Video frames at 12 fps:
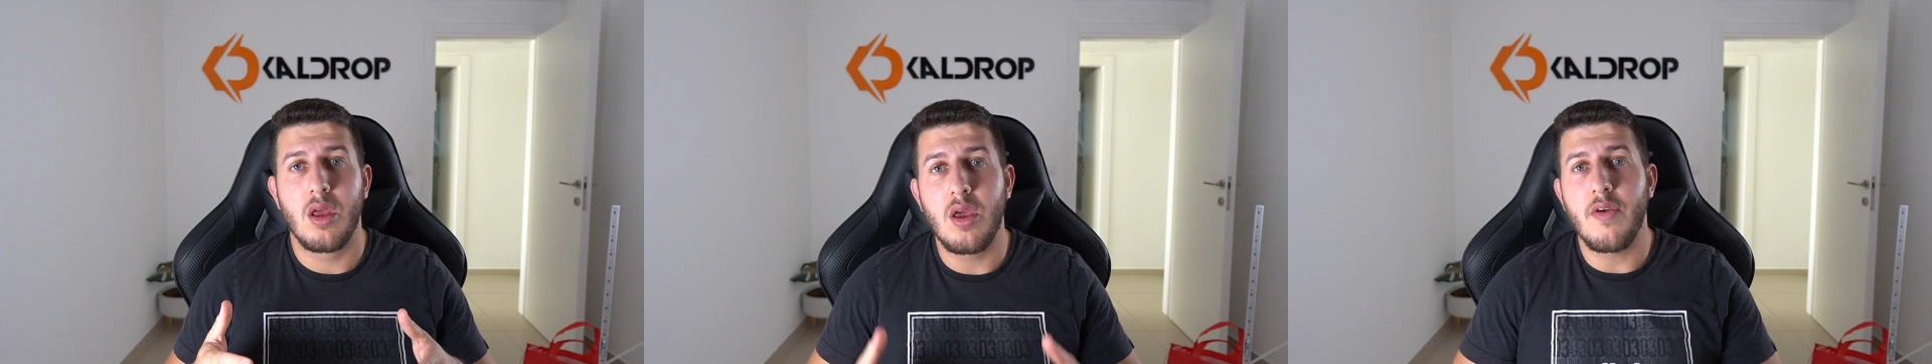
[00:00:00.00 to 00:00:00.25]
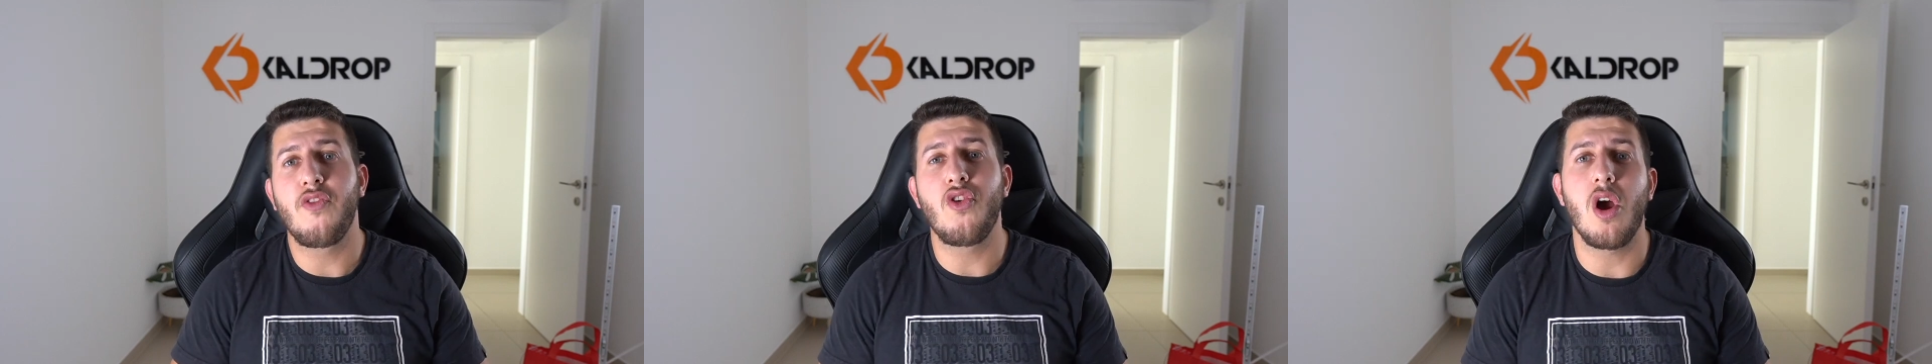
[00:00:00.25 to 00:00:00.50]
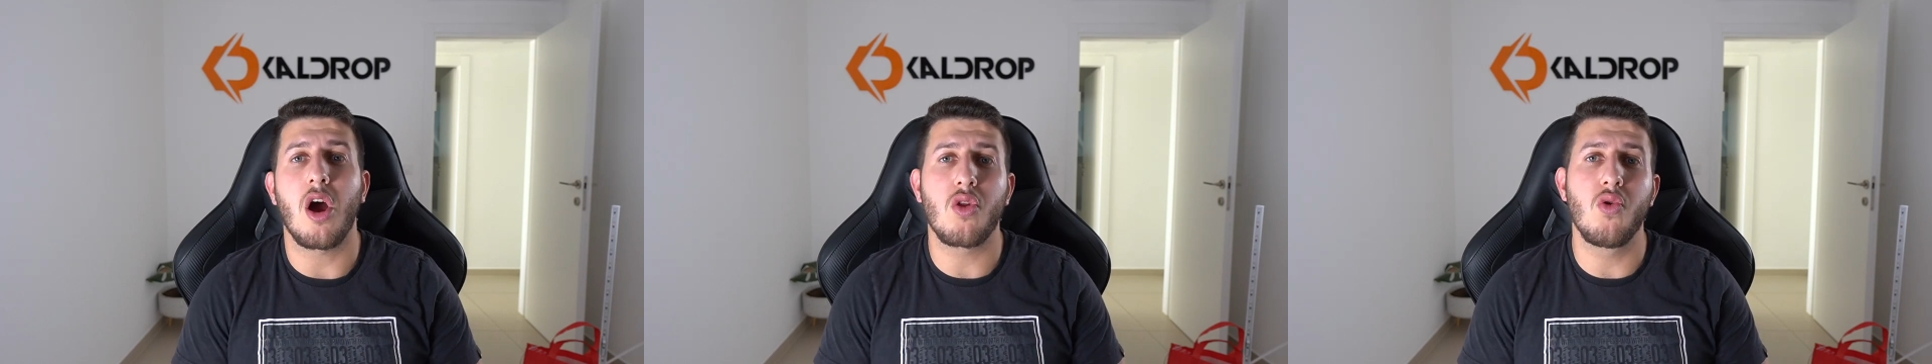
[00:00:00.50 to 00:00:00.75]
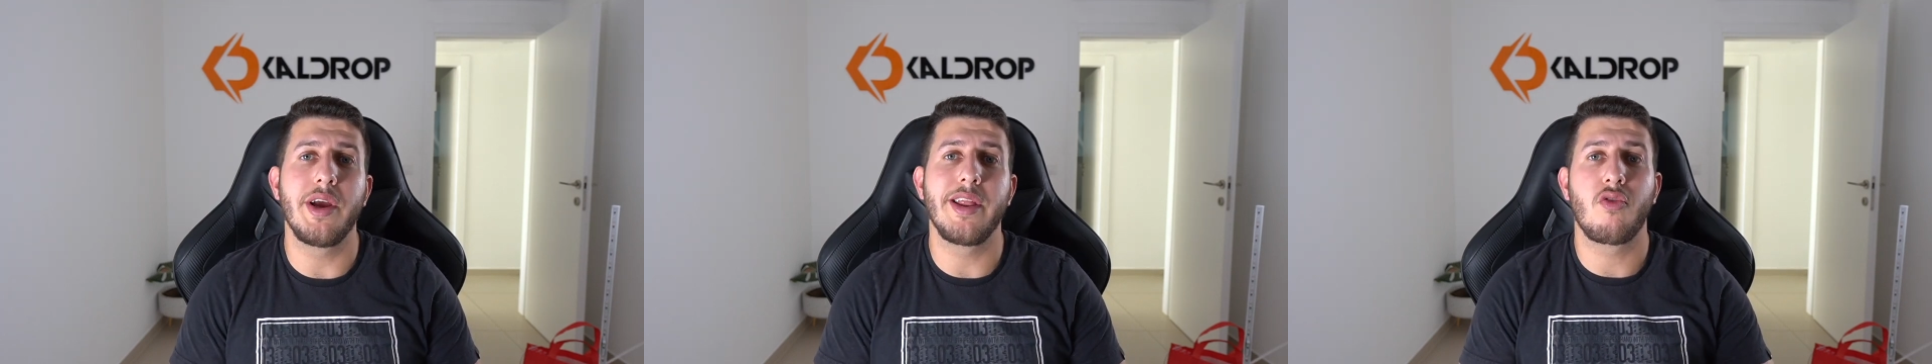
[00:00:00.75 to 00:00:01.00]
If you are
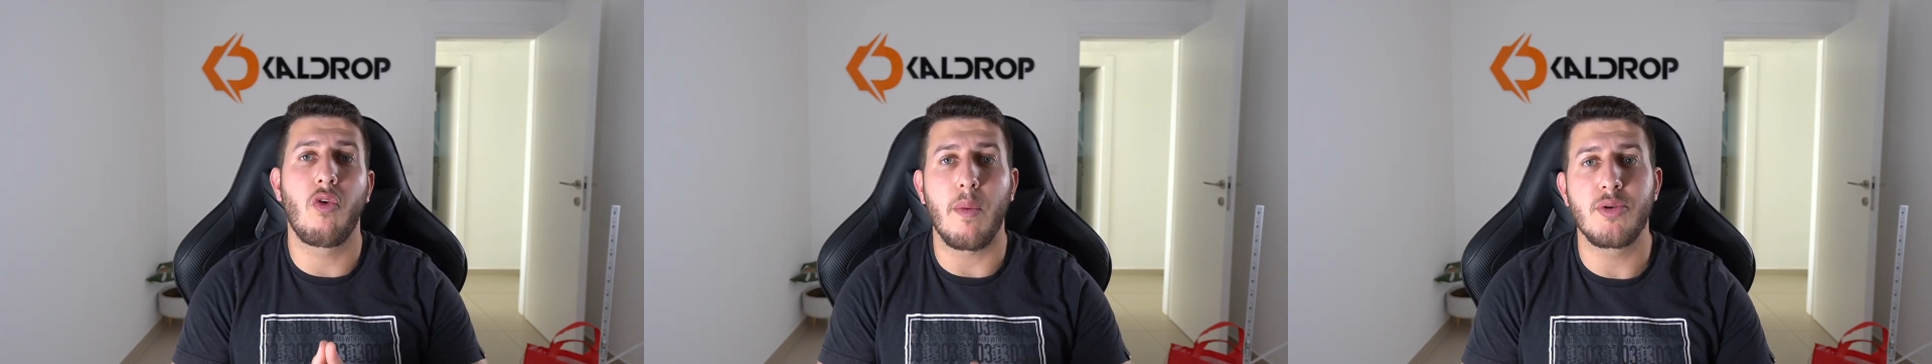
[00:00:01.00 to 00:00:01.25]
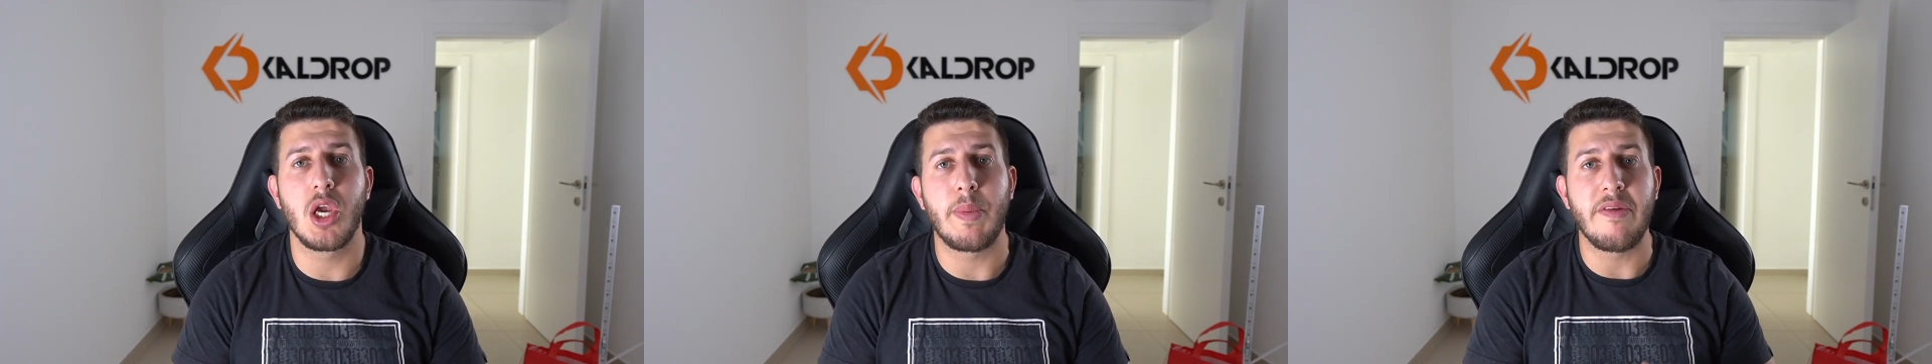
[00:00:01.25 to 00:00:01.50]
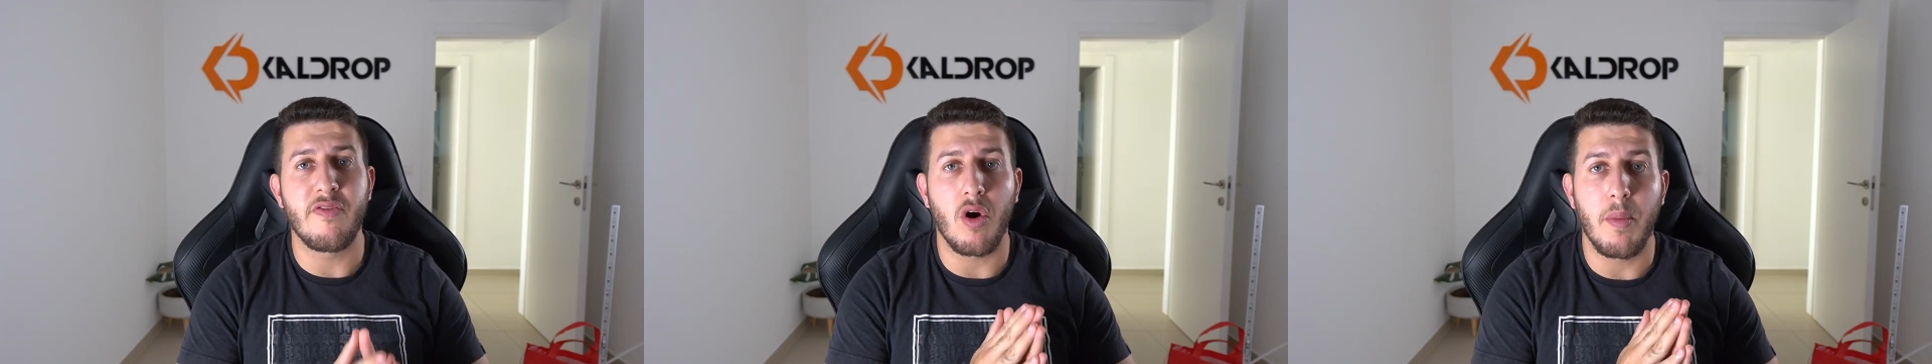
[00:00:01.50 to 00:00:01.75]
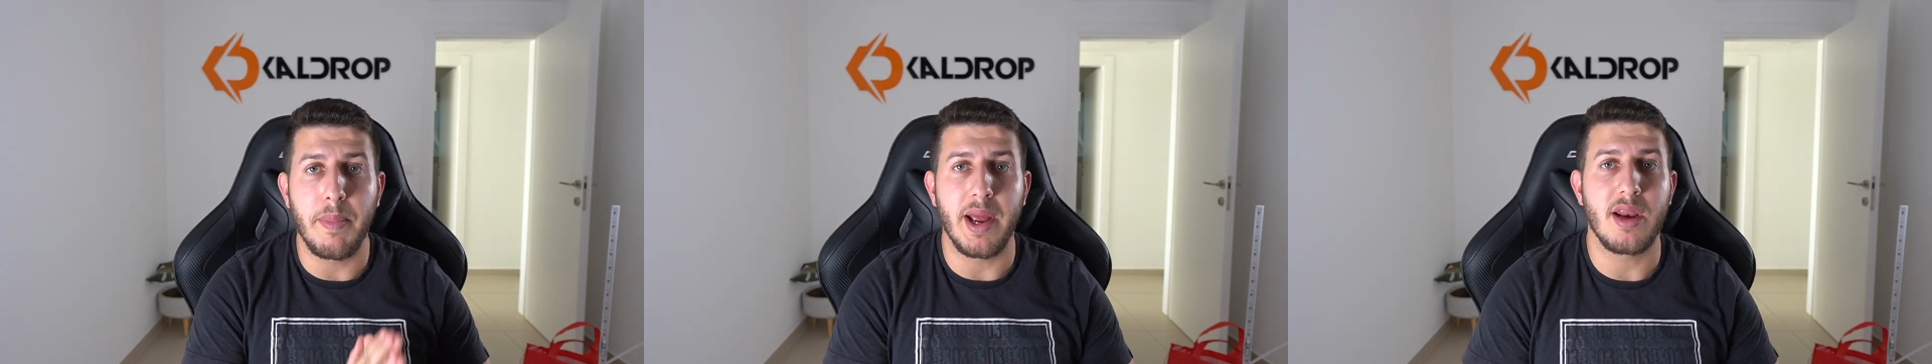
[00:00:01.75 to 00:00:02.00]
doing dropshipping
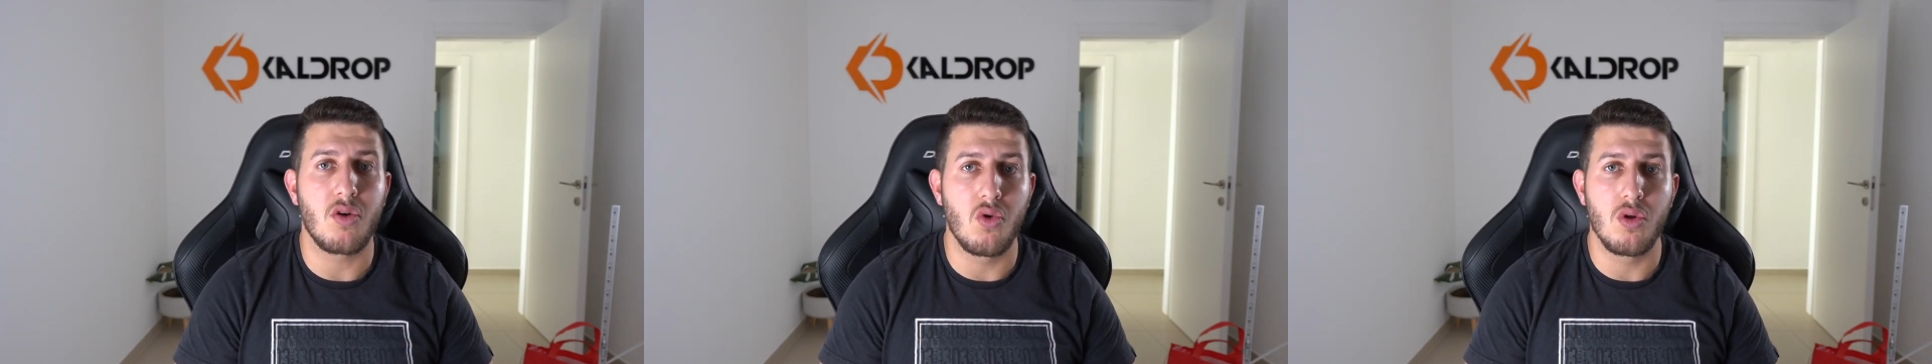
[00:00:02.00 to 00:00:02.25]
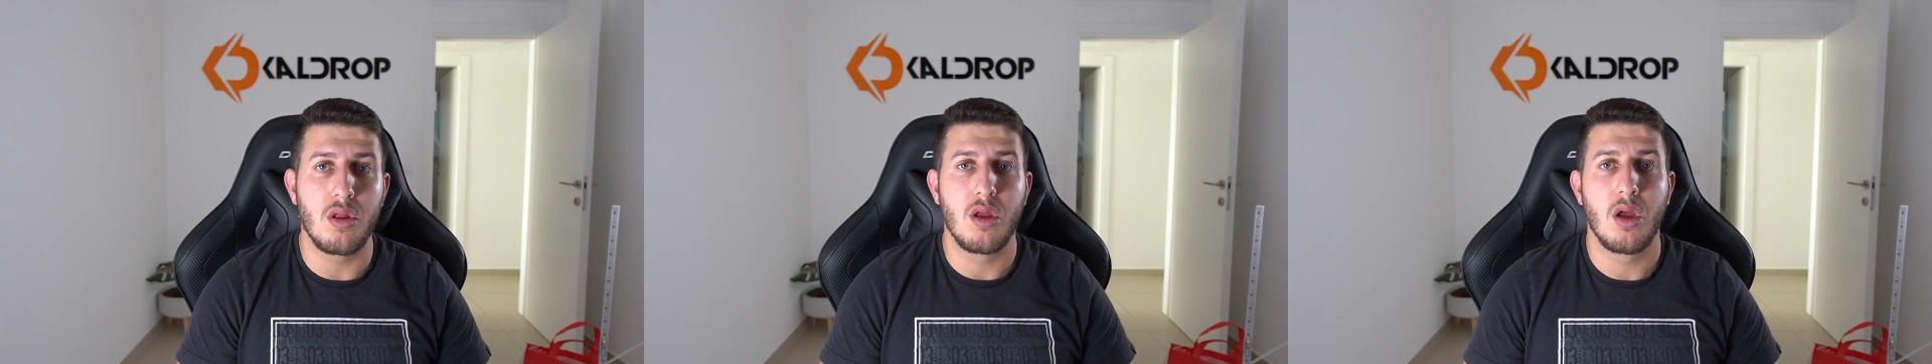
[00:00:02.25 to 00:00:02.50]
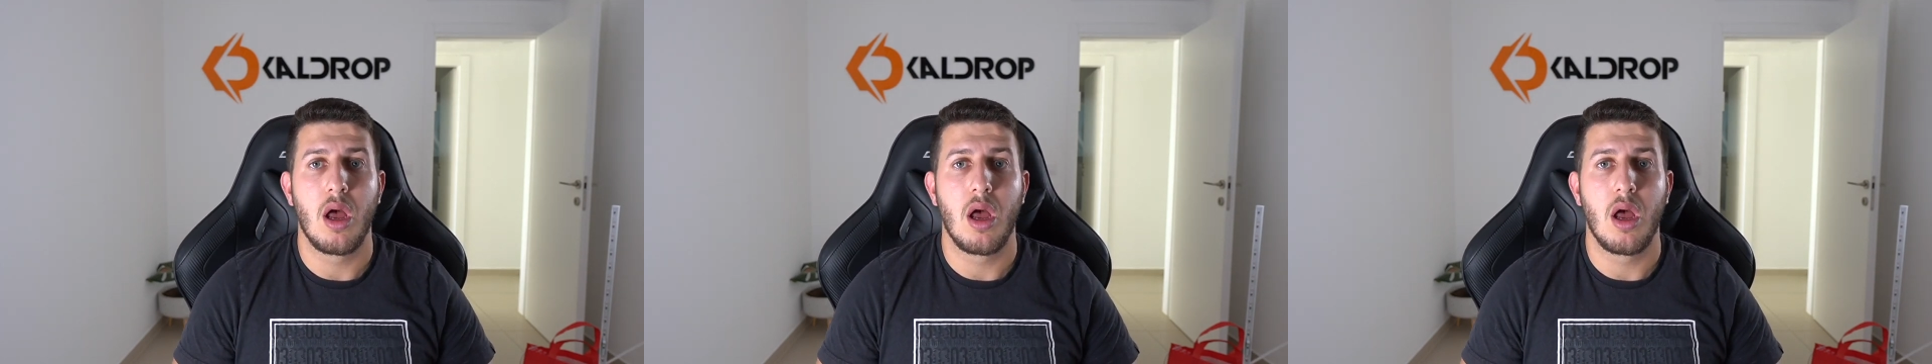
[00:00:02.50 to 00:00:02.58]
from Banggood,